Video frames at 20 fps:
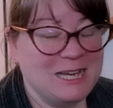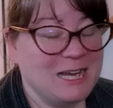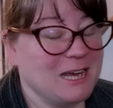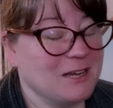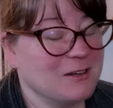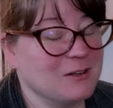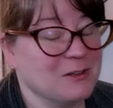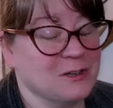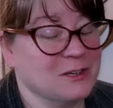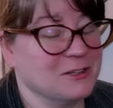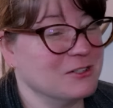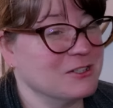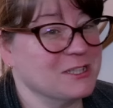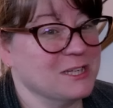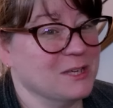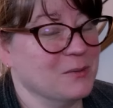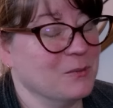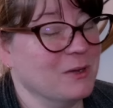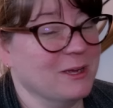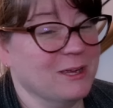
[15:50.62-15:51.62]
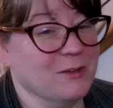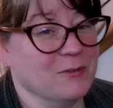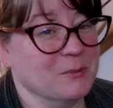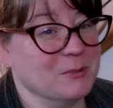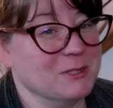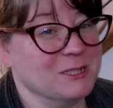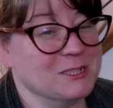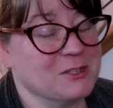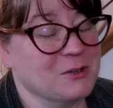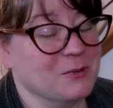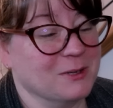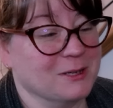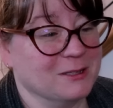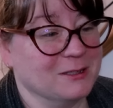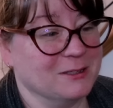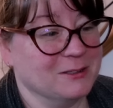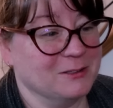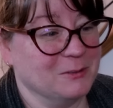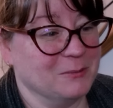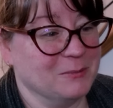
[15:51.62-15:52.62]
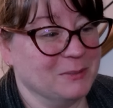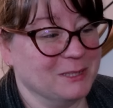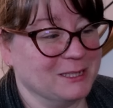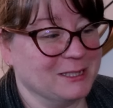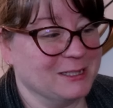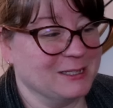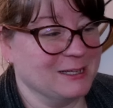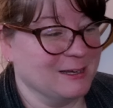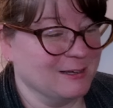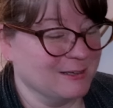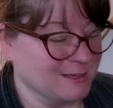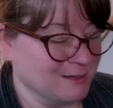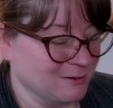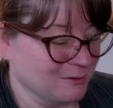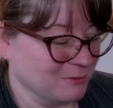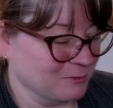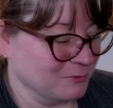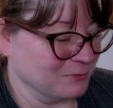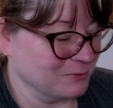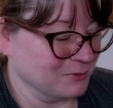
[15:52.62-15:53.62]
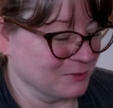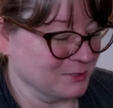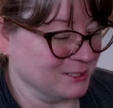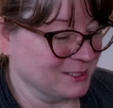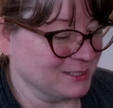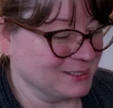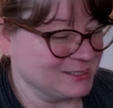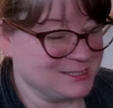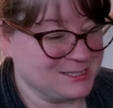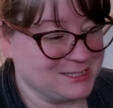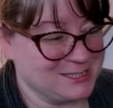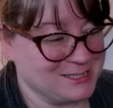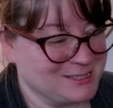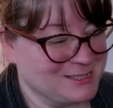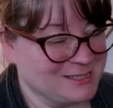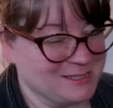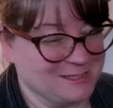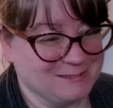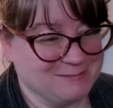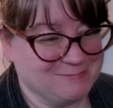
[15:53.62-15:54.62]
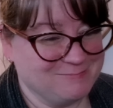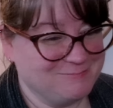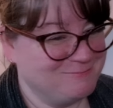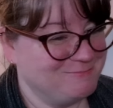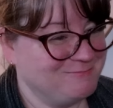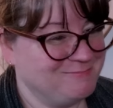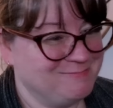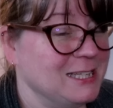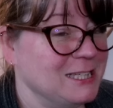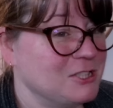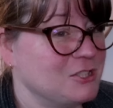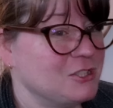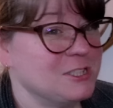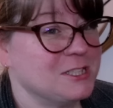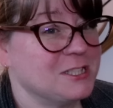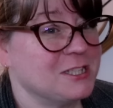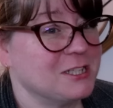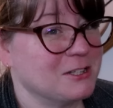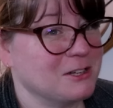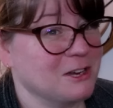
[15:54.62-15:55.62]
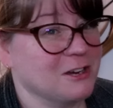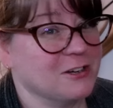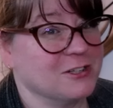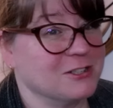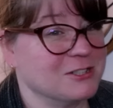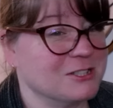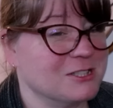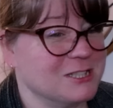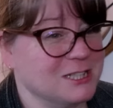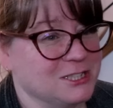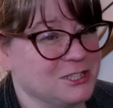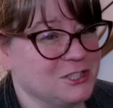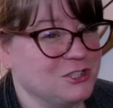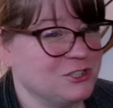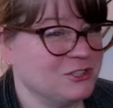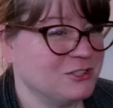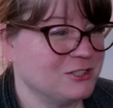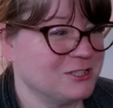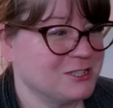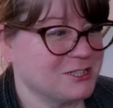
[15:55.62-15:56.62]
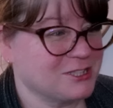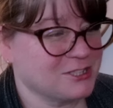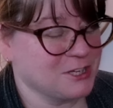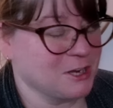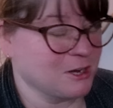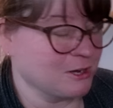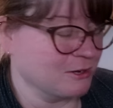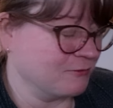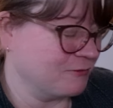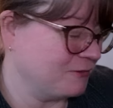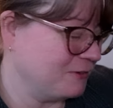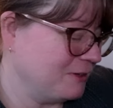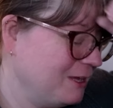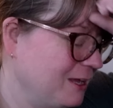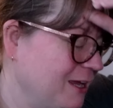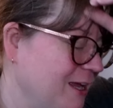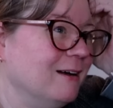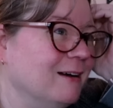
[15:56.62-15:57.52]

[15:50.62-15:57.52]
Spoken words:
I don't understand why everybody's going a little bit gaga over it. It's just a garter stitch scarf.